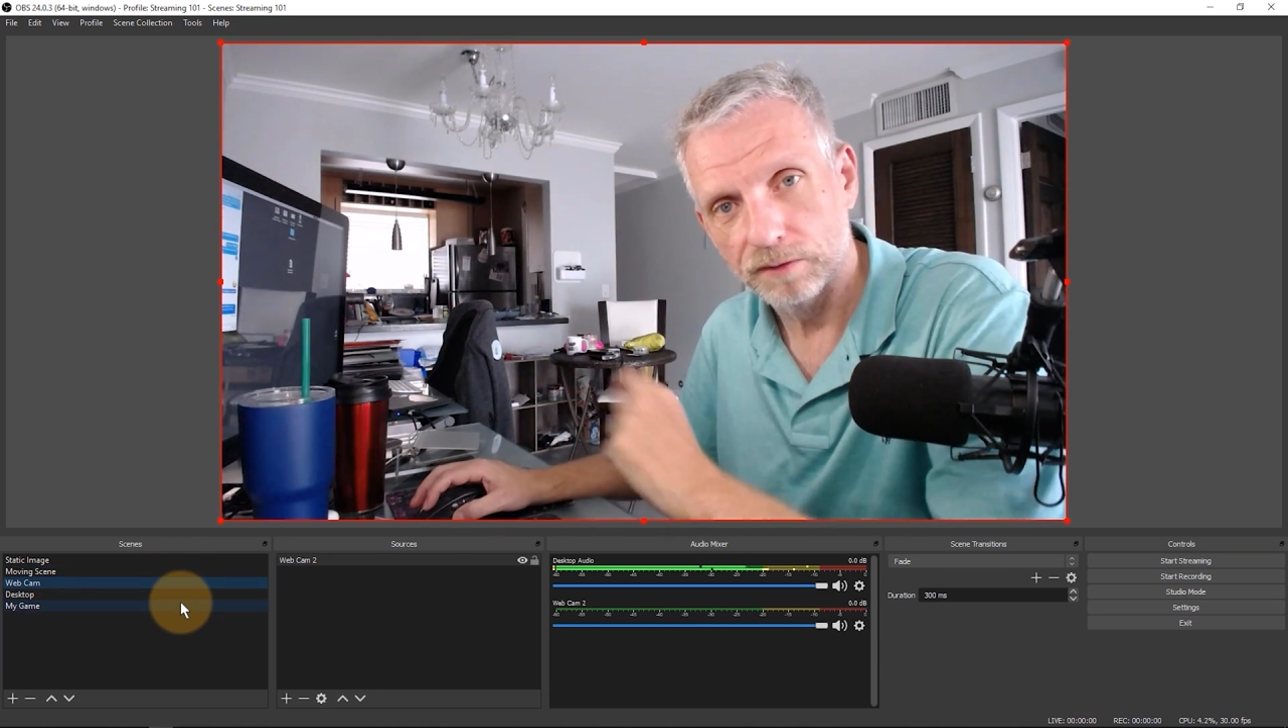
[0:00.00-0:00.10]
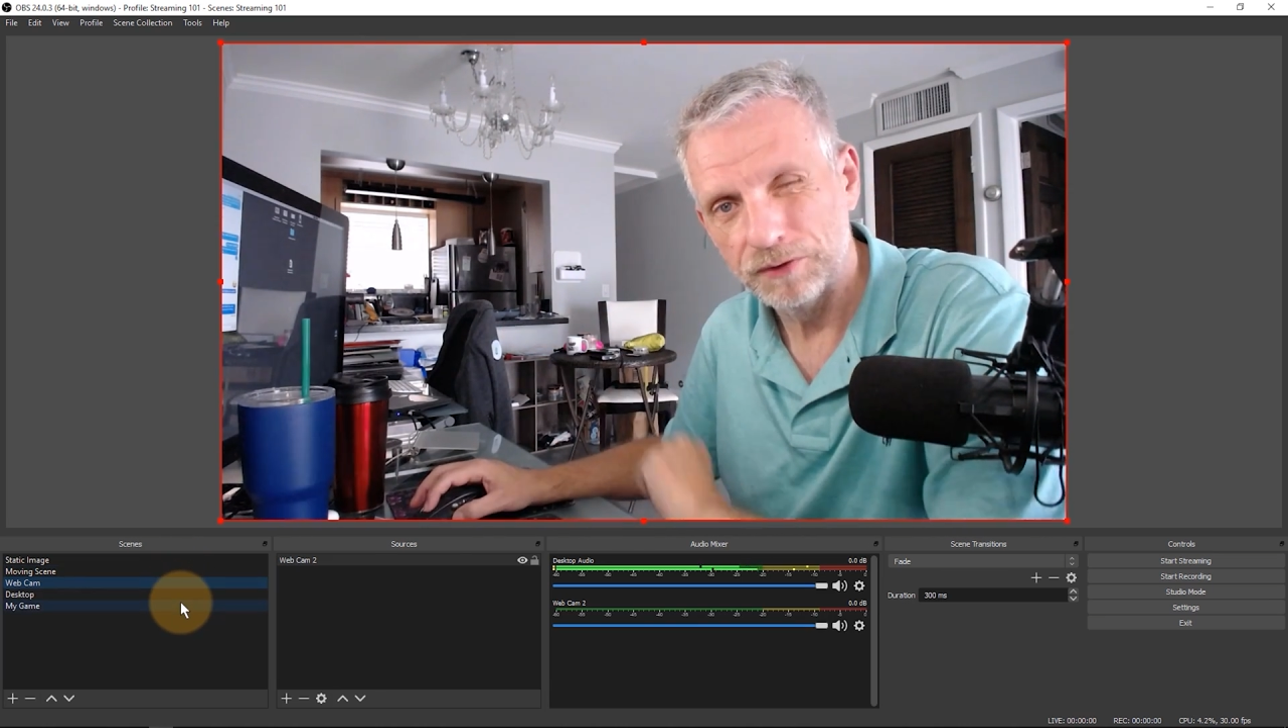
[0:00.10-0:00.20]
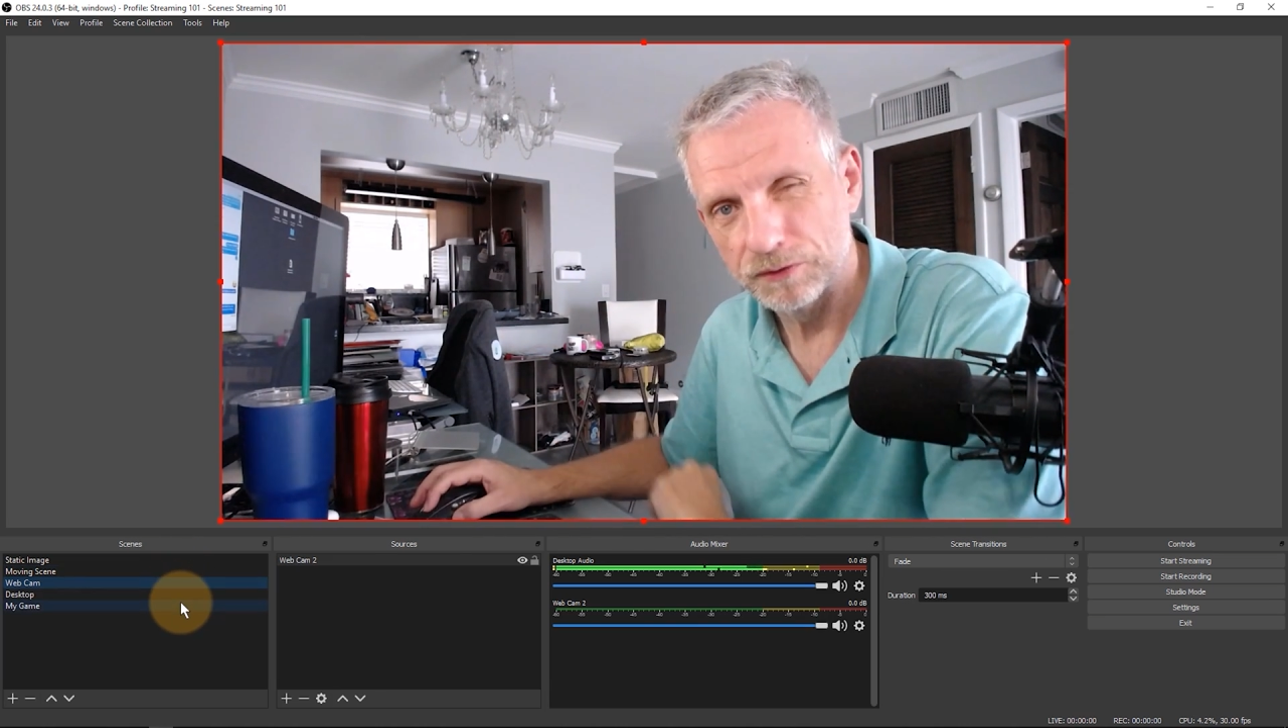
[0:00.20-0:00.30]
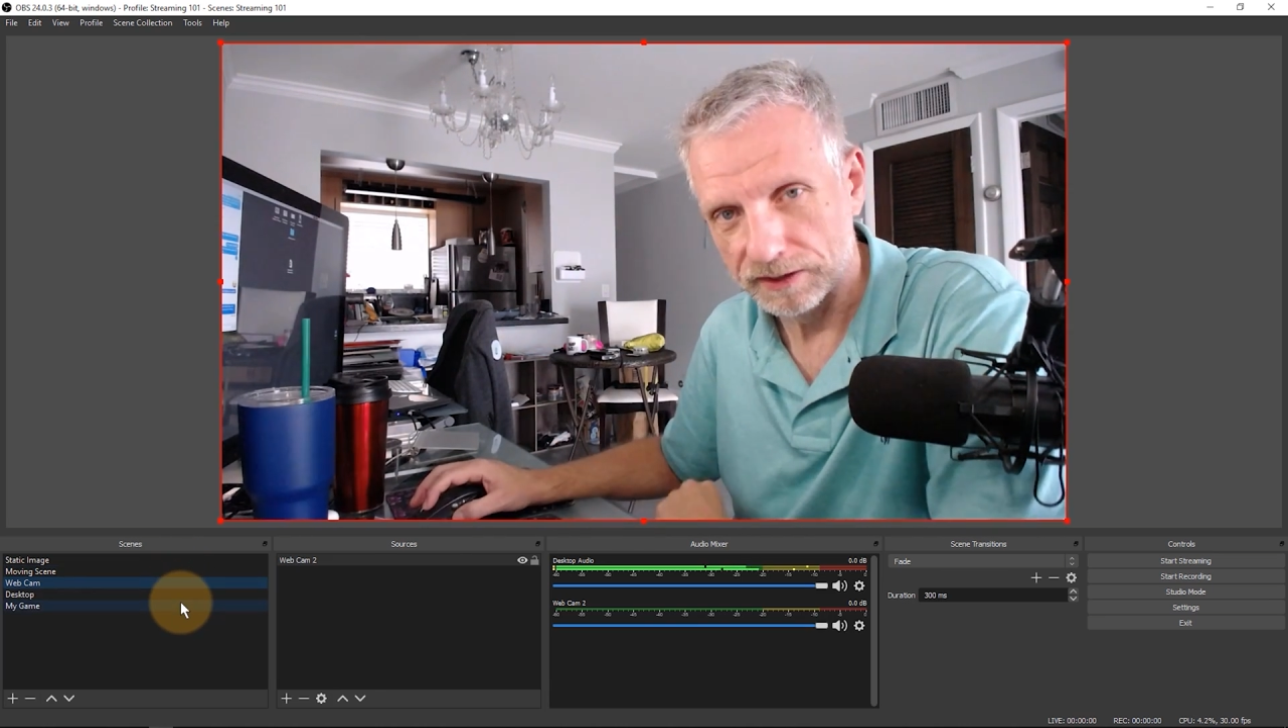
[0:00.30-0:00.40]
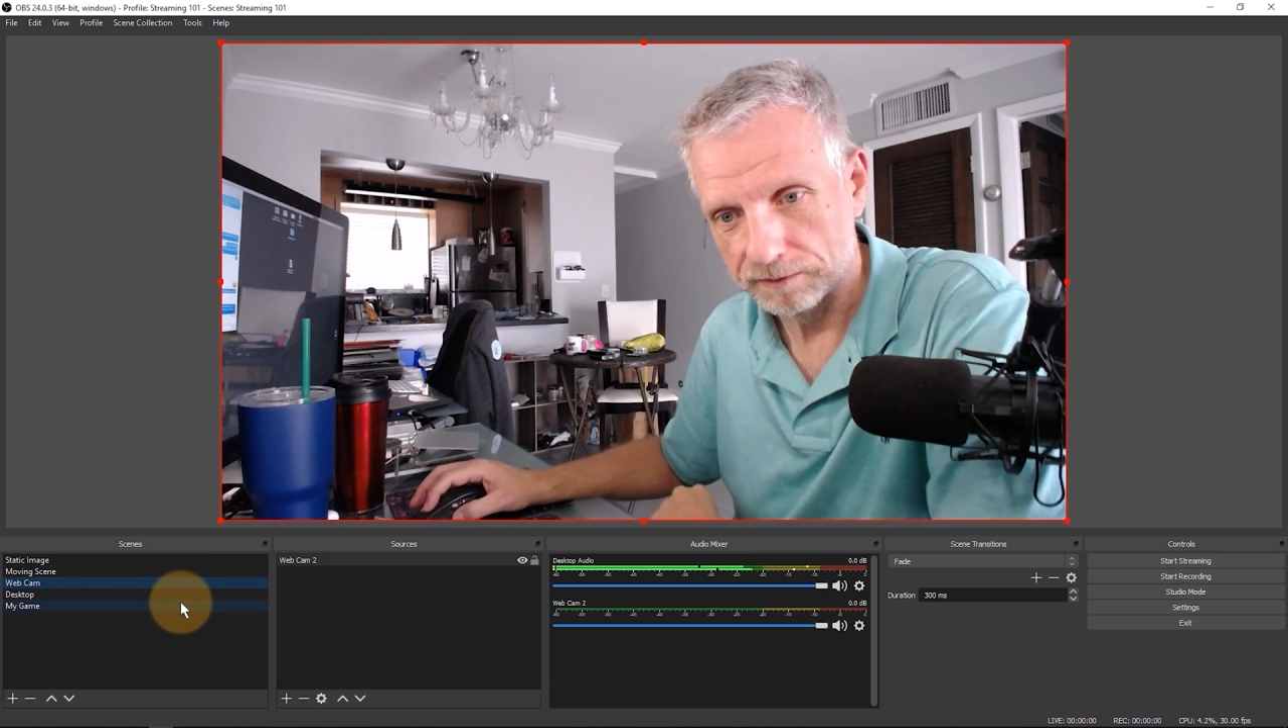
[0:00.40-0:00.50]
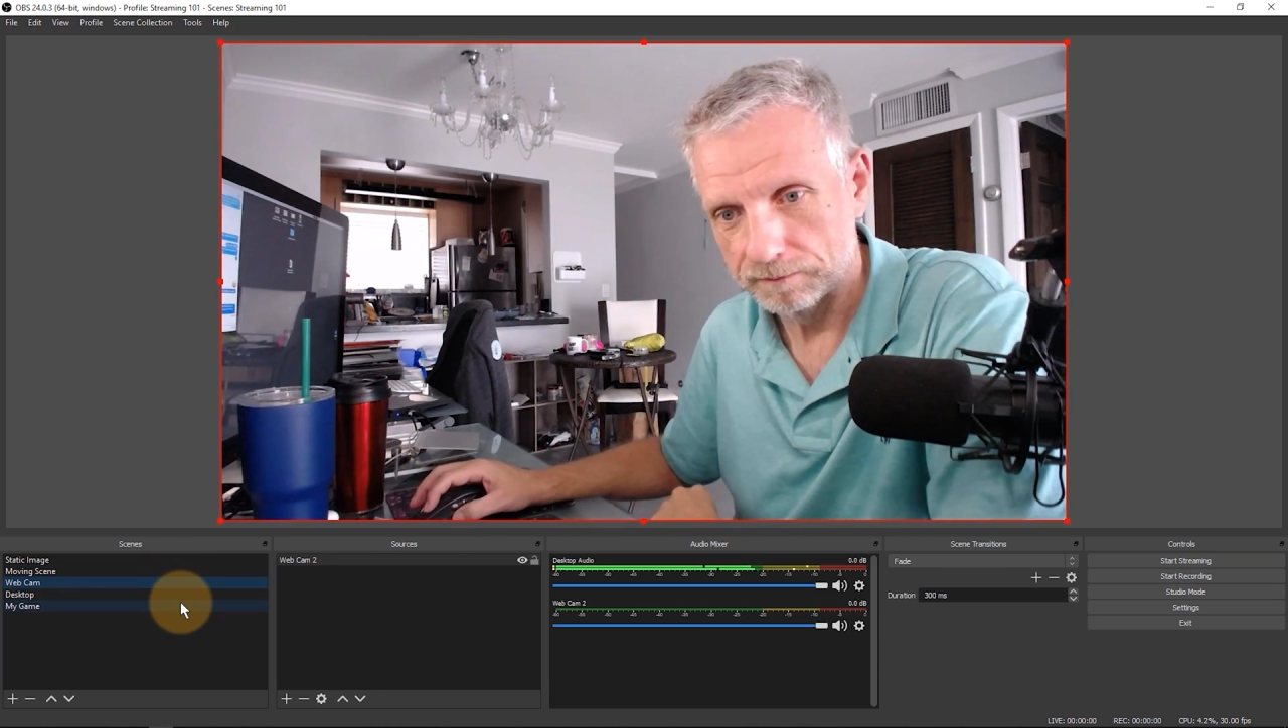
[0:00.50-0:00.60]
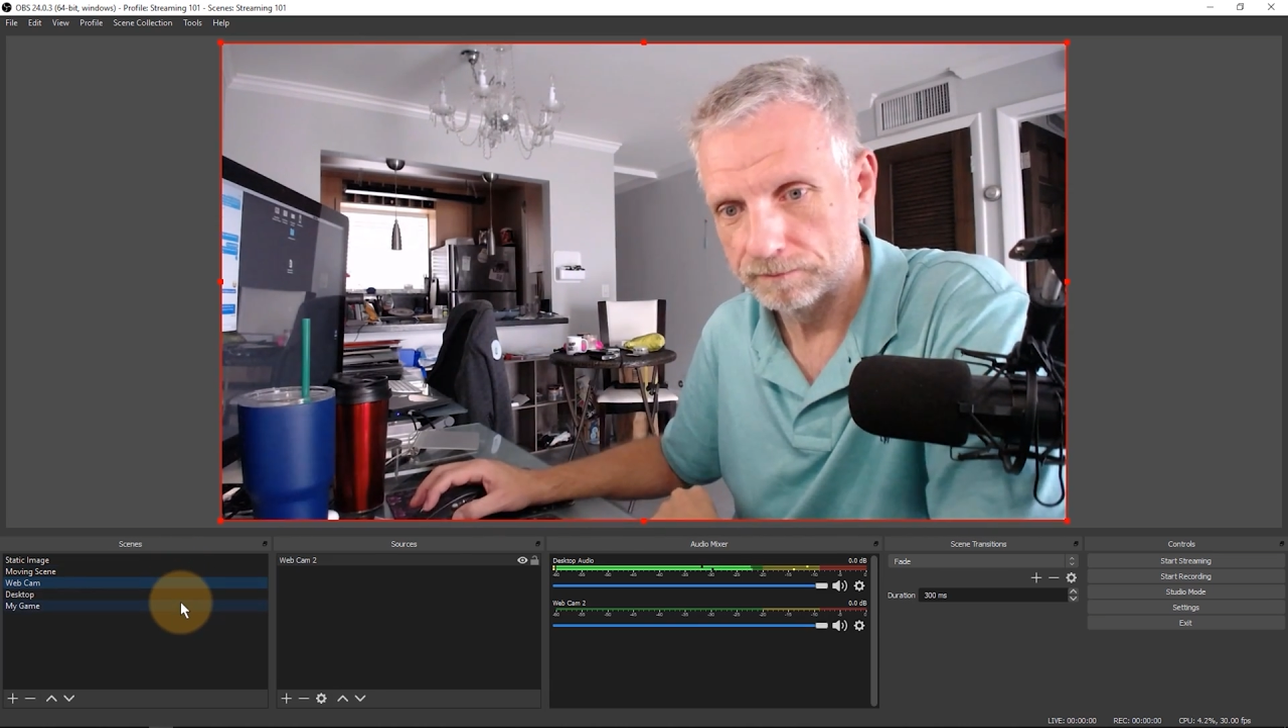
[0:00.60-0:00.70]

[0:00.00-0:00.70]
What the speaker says: music.